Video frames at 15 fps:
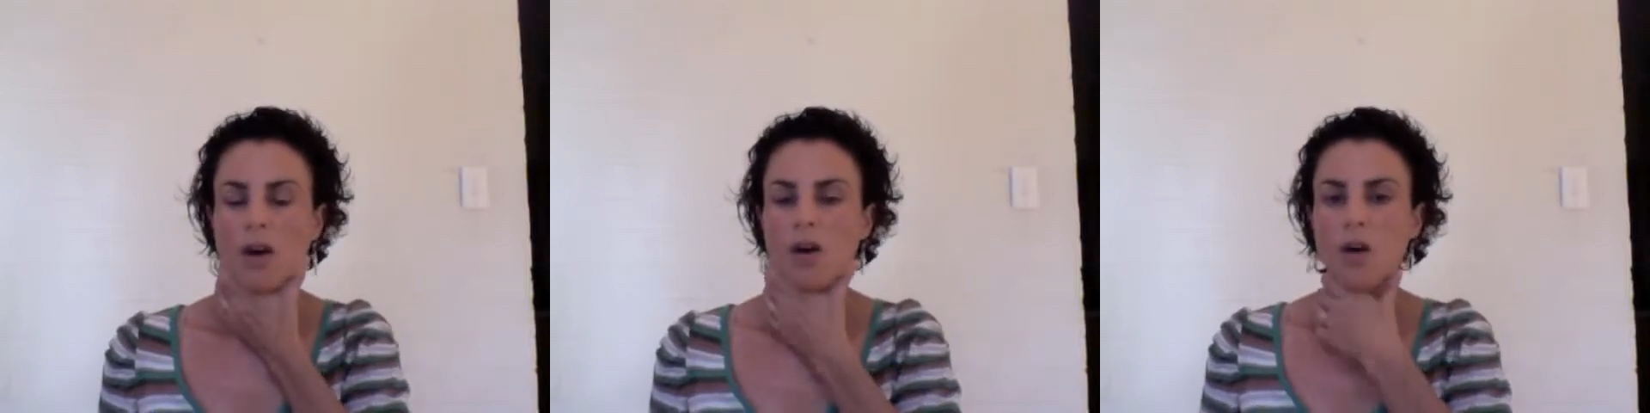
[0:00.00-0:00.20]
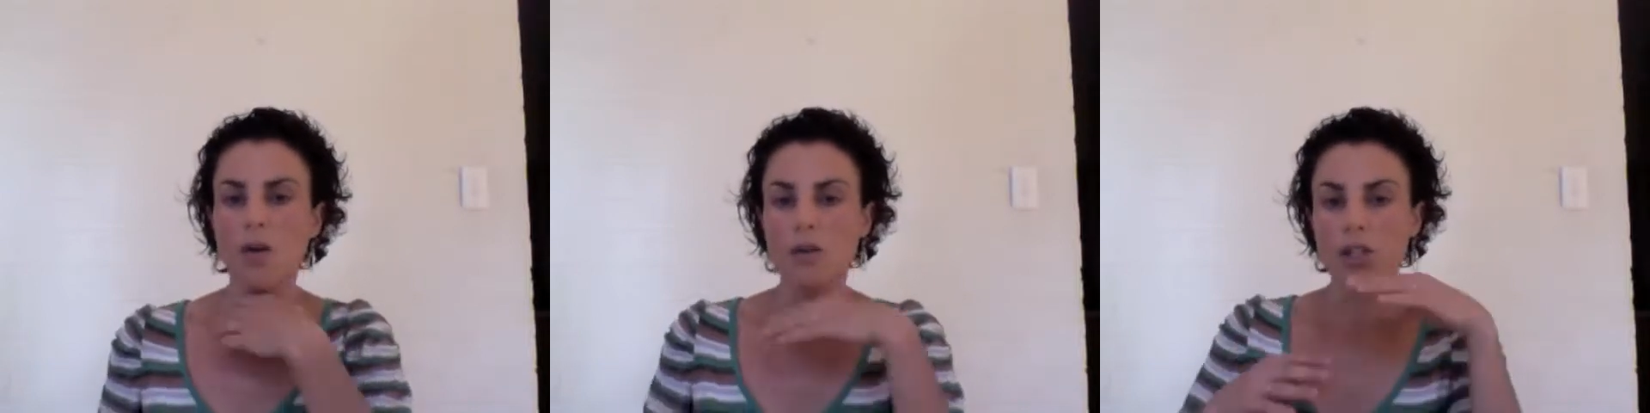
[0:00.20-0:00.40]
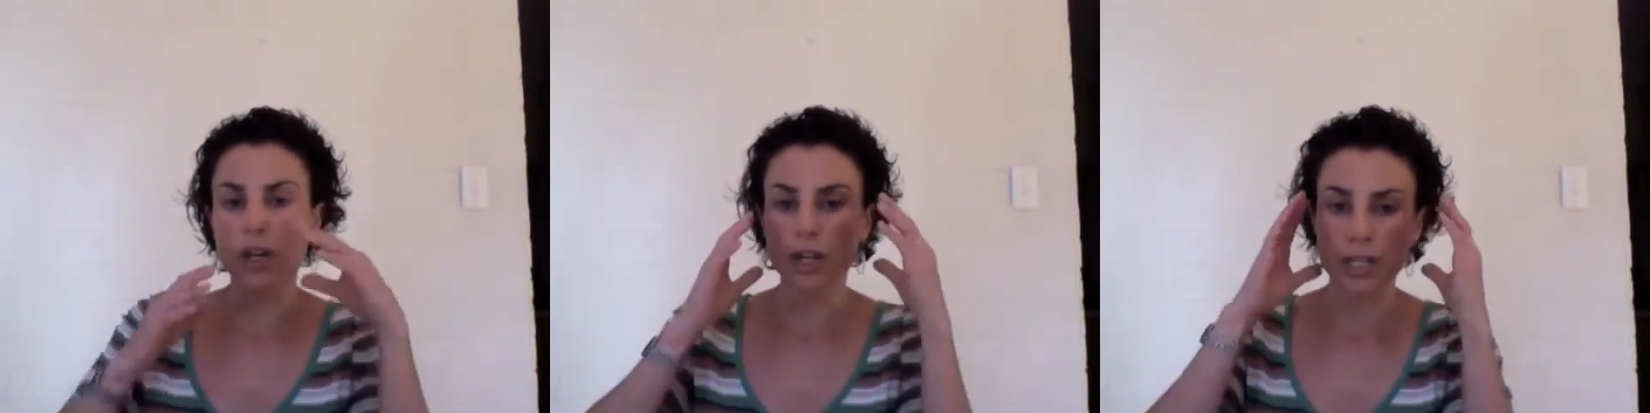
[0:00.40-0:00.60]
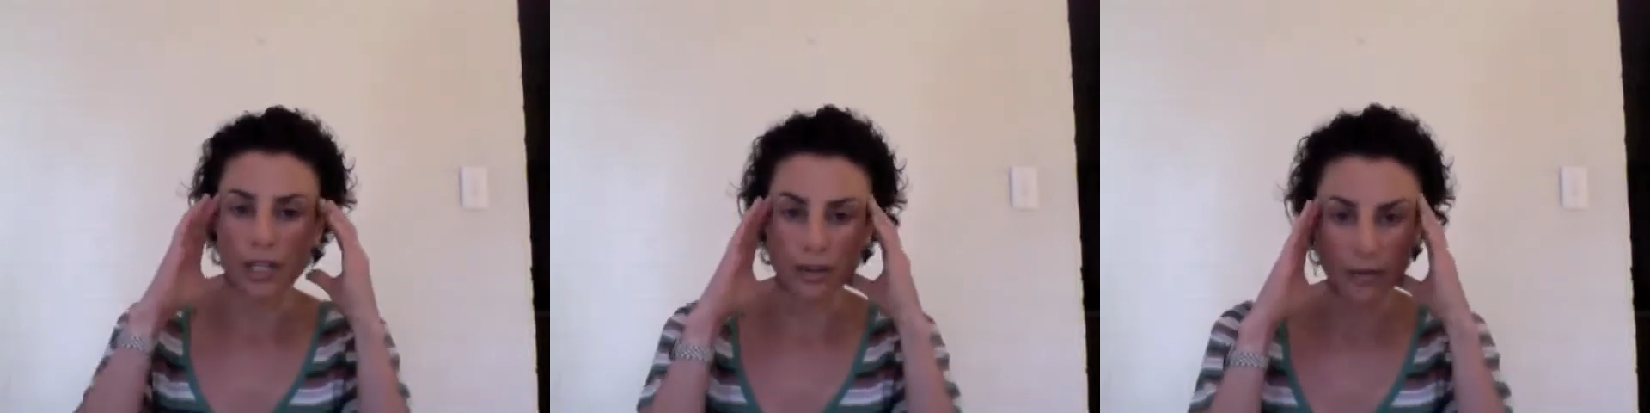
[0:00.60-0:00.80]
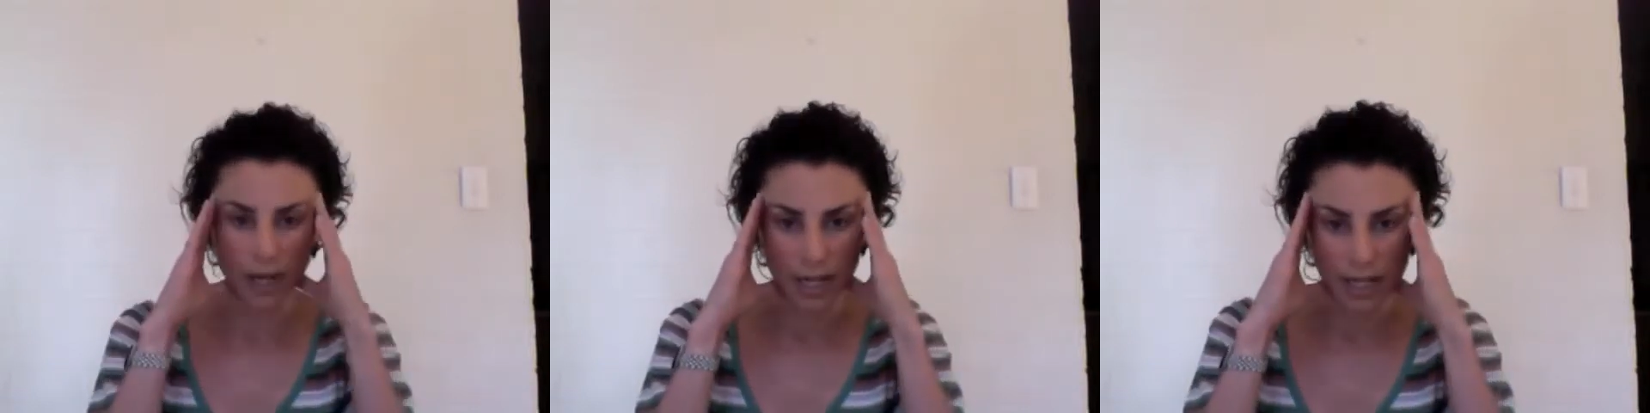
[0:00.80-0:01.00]

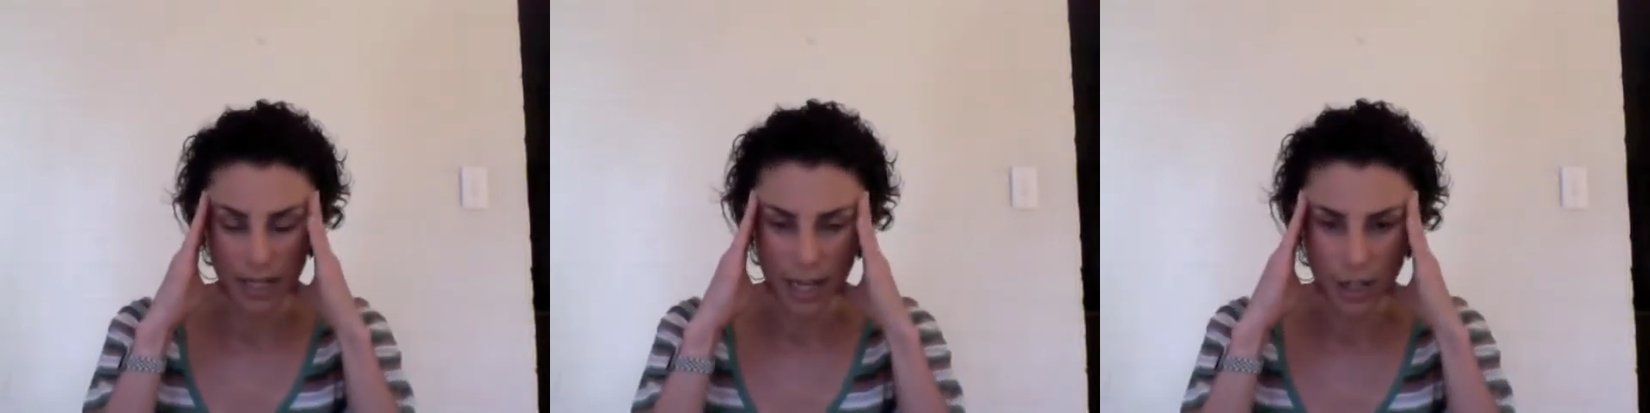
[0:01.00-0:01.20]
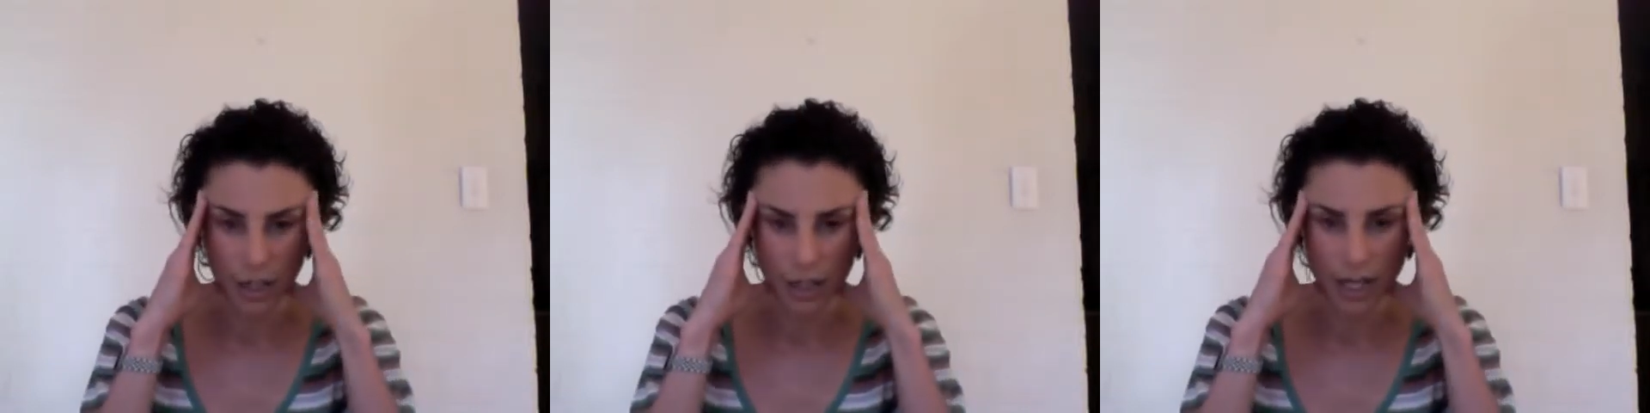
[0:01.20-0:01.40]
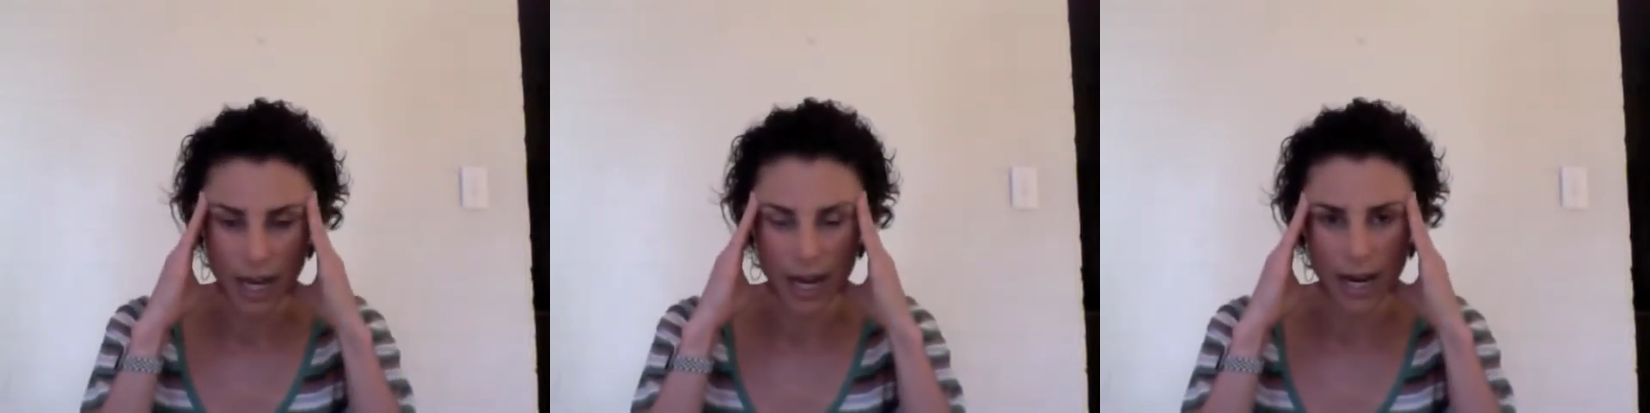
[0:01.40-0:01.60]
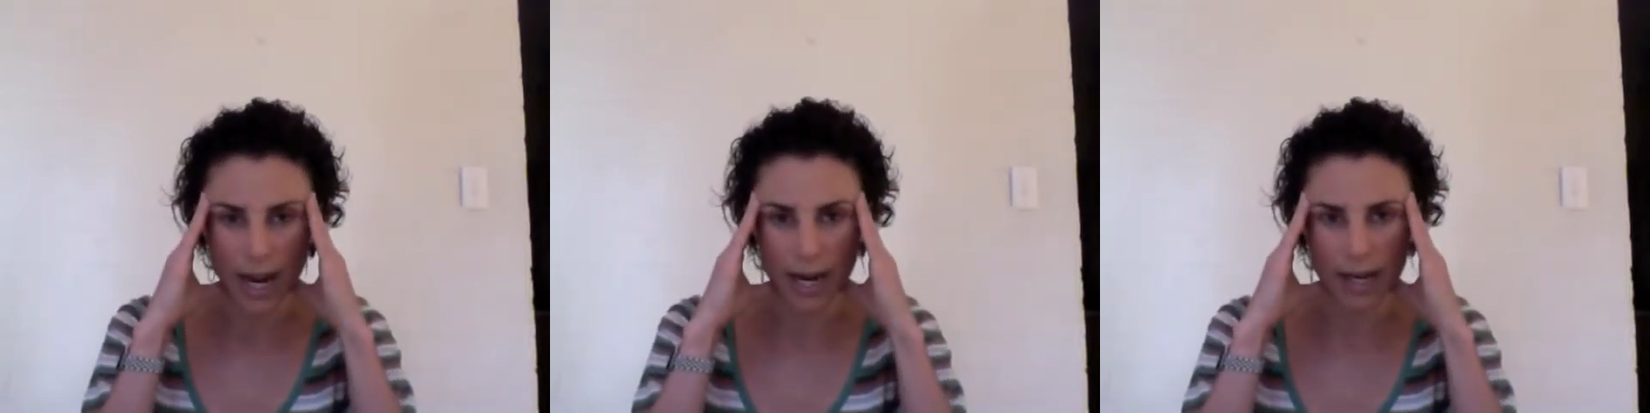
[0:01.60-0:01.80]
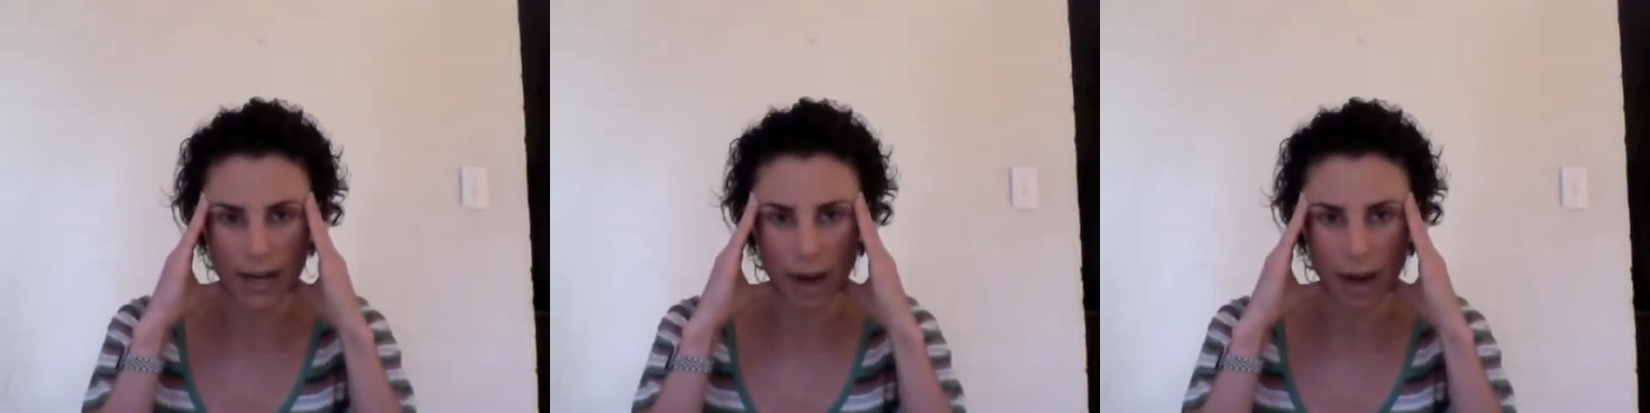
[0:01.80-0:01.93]
alternatively a tension headache